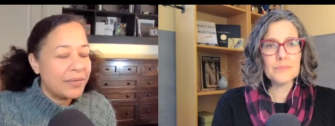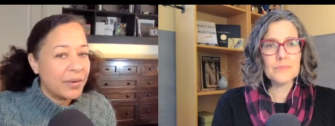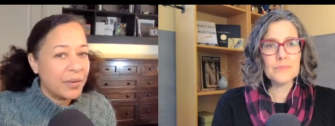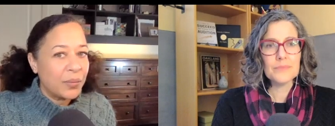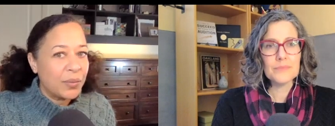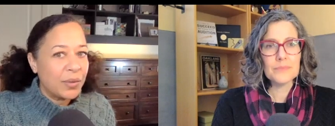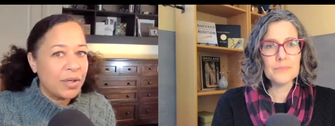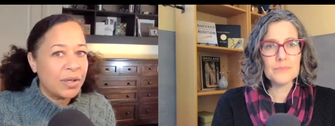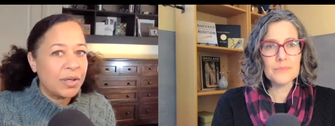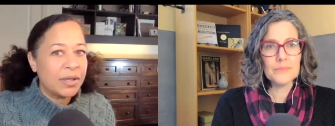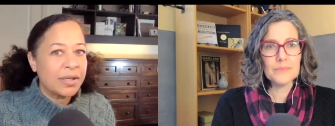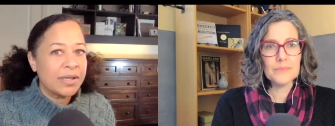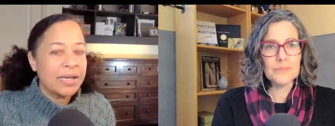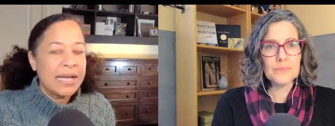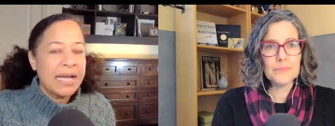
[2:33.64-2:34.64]
Speaker 1: their work,
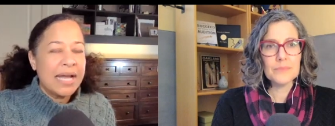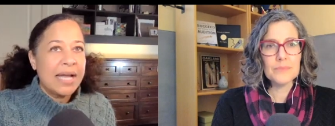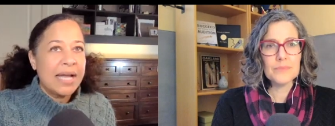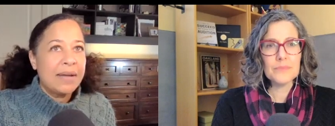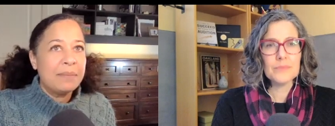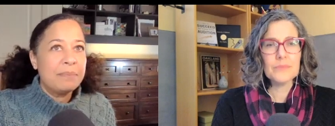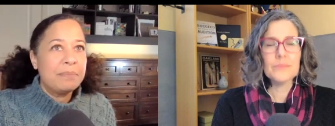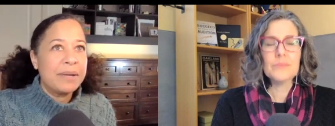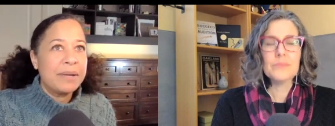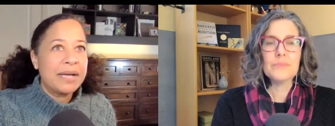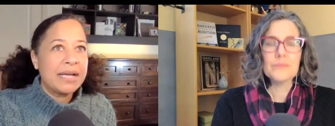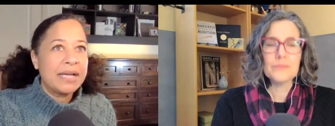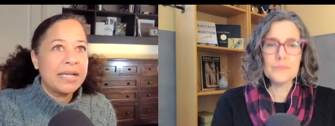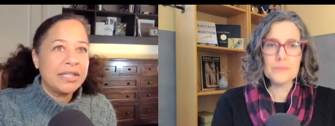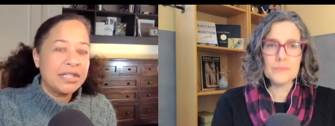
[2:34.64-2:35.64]

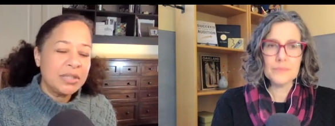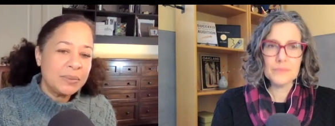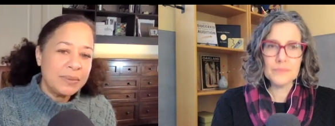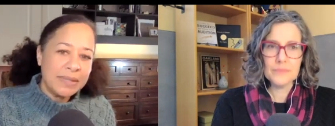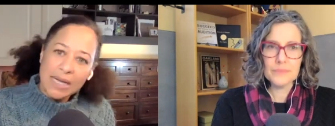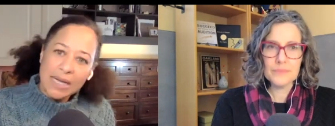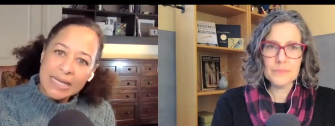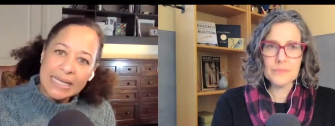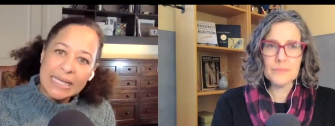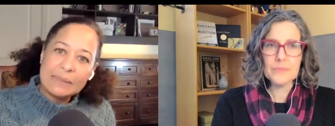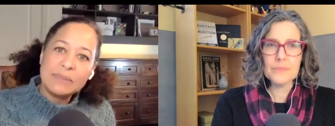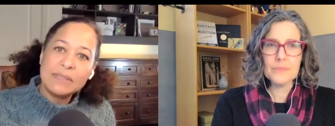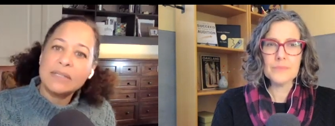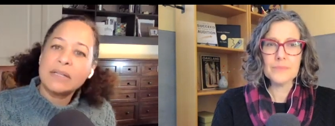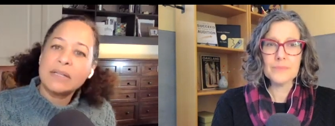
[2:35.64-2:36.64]
but you and I
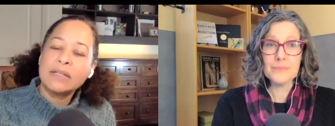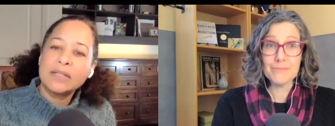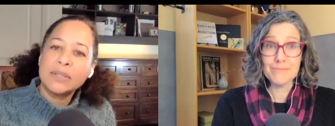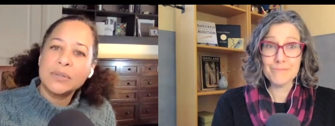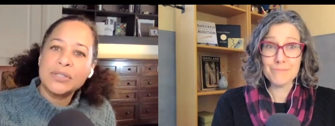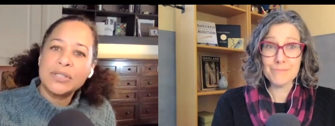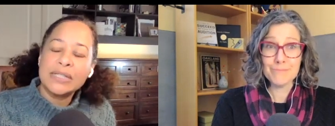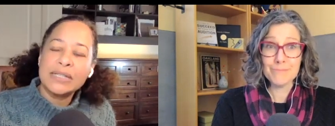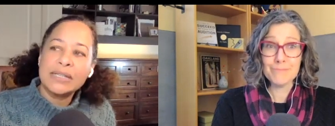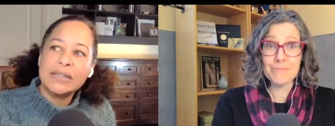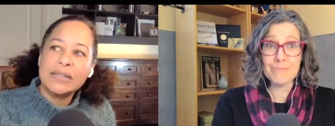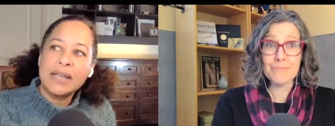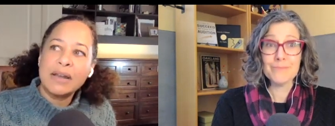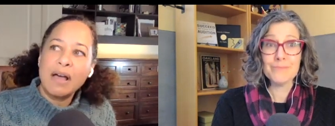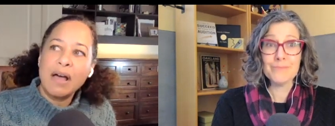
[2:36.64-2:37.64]
came to the conclusion
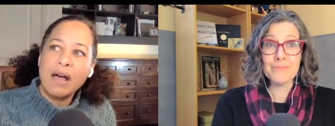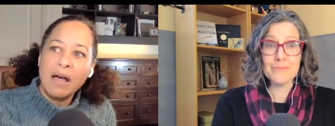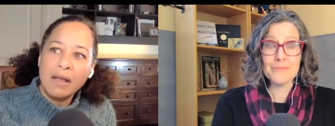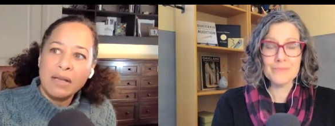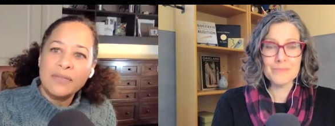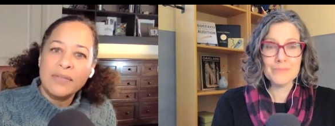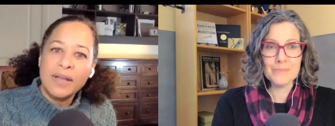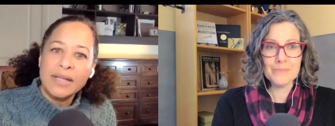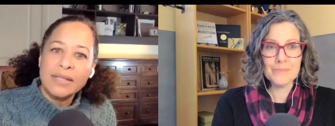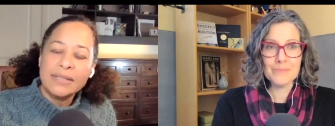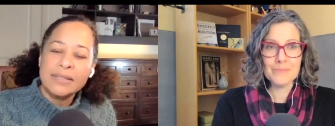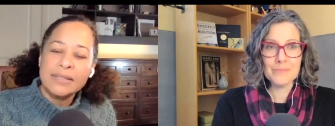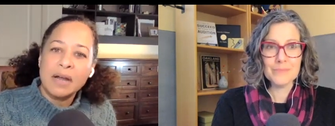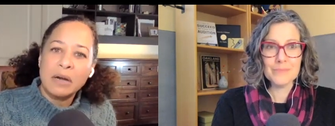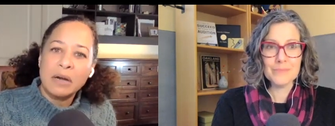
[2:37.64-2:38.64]
that all of
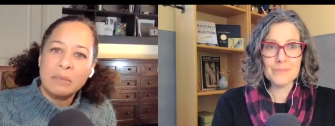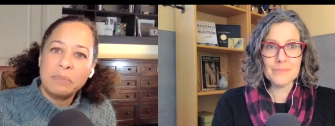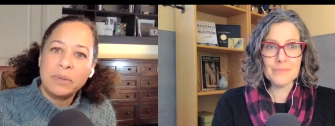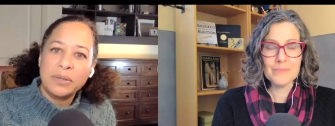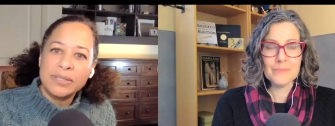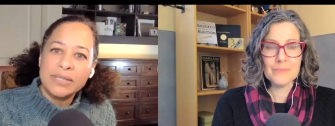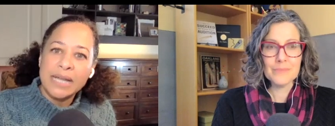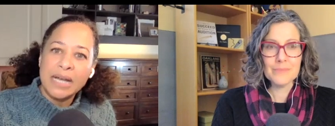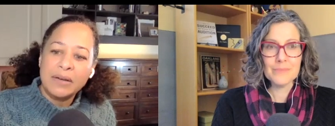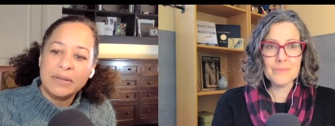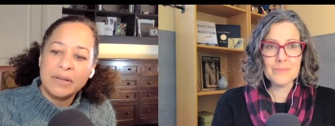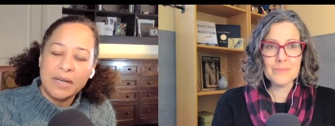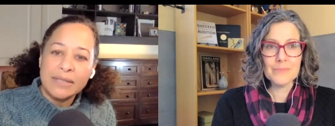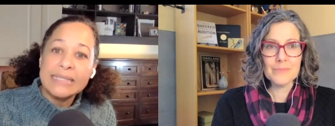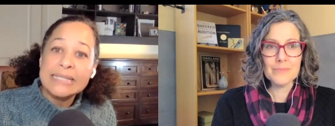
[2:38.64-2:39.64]
us are burnt out
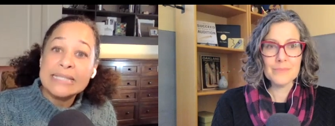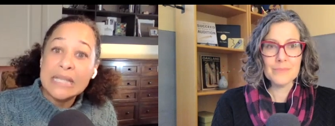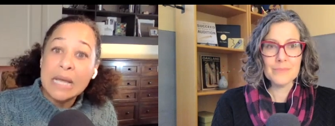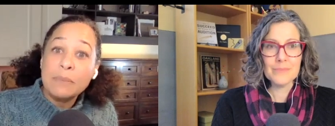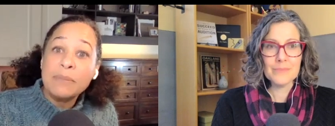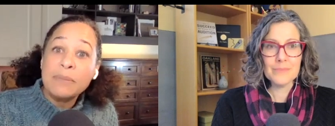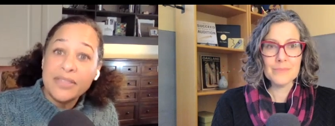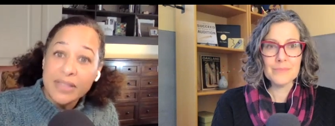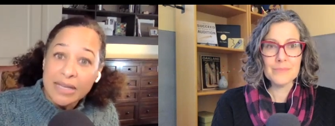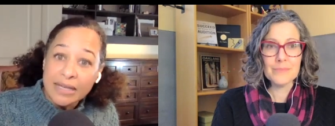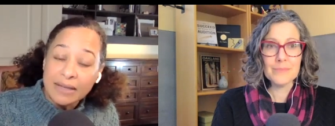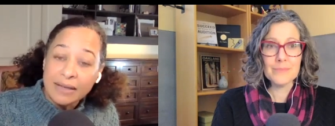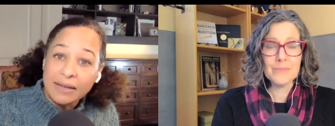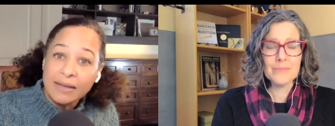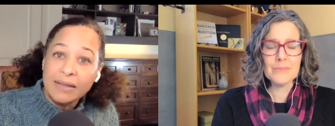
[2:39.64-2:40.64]
on
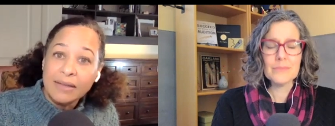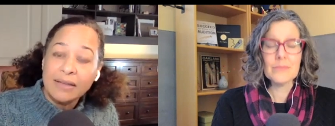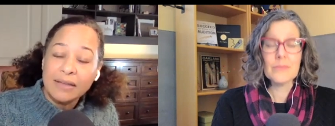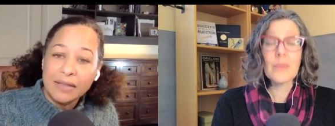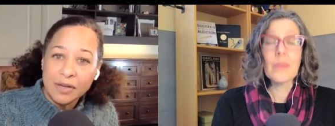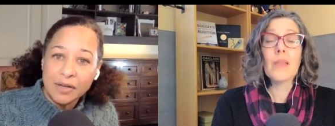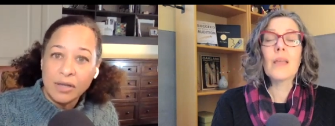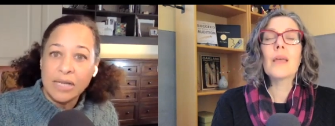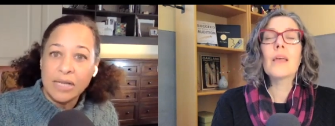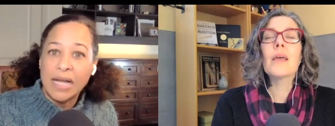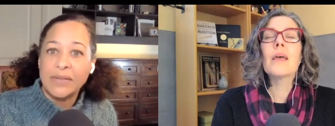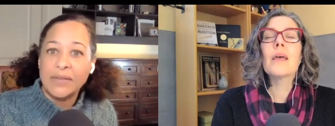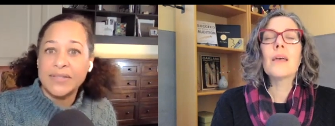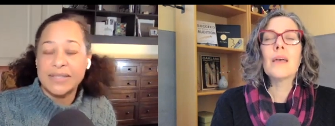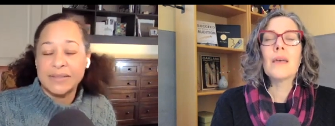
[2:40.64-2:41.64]
Speaker 2: something in our
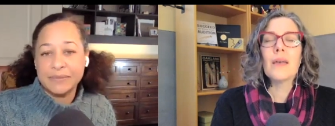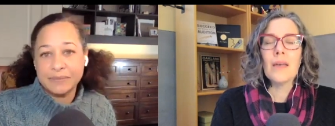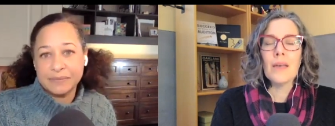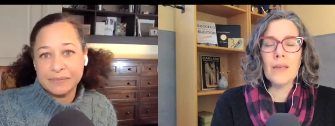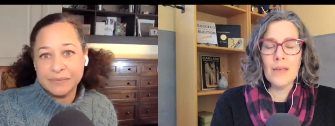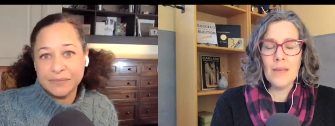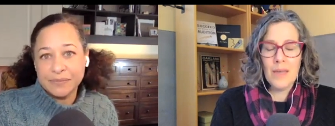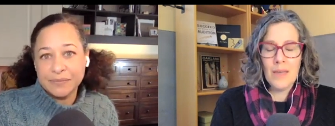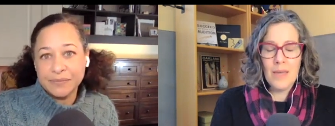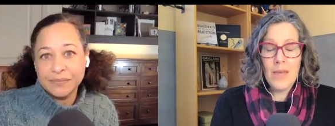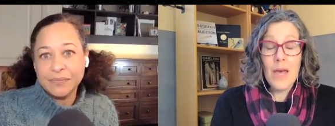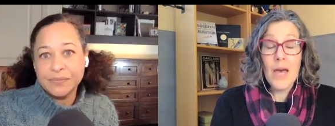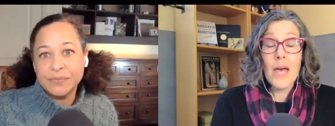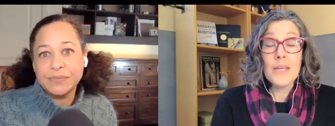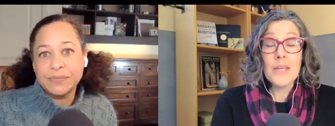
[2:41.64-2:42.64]
lives
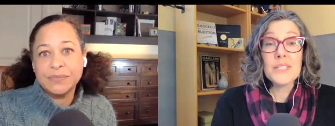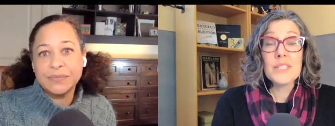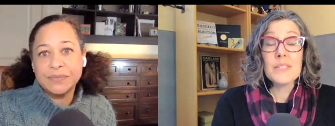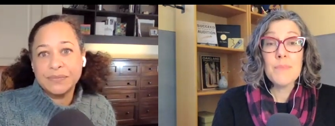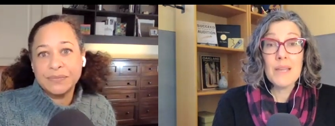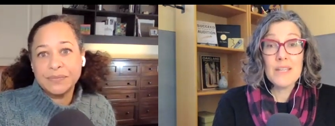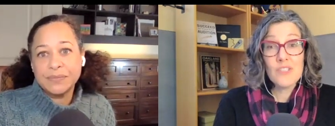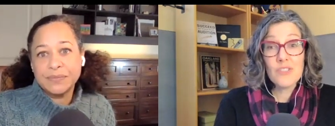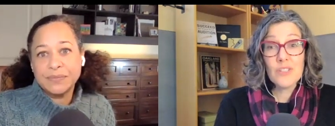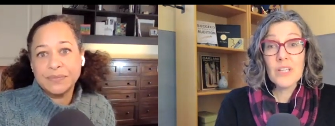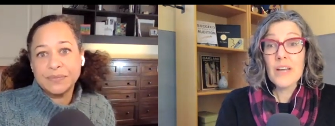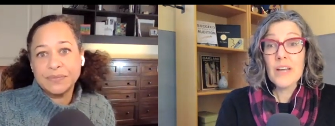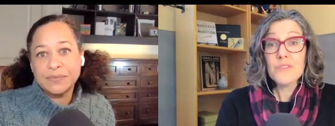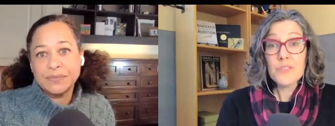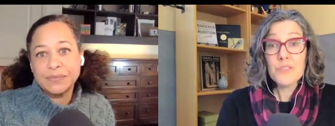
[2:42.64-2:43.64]
especially
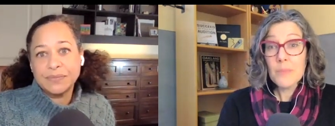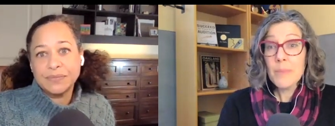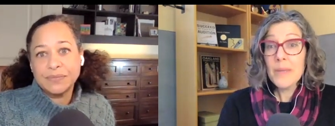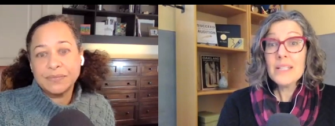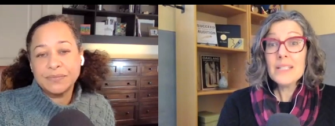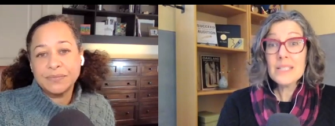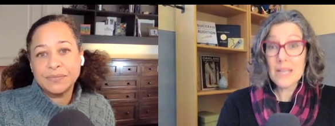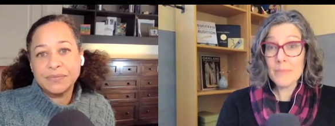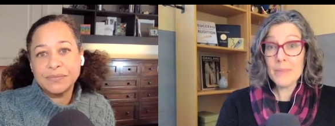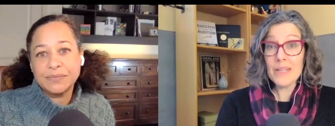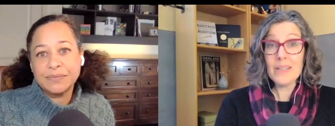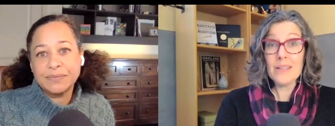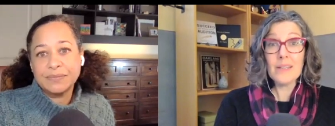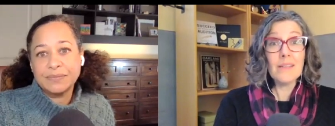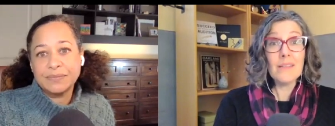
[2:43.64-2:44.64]
after the
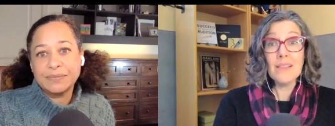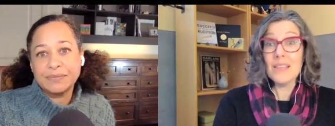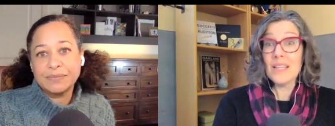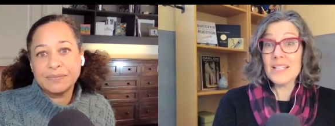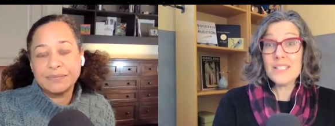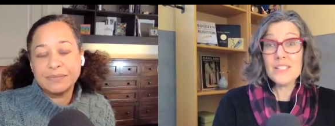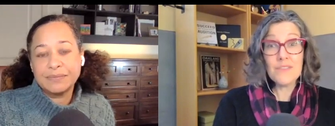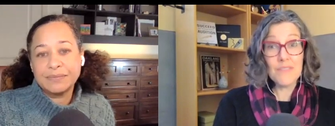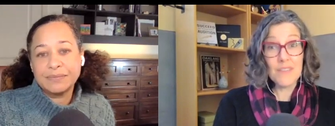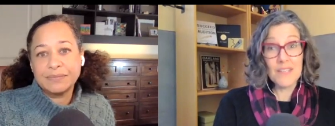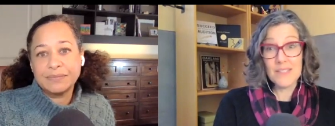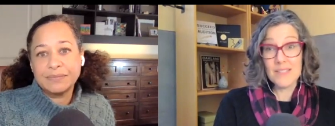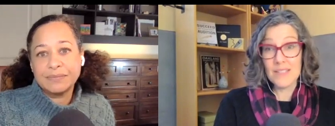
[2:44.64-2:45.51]
pandemic. Let's face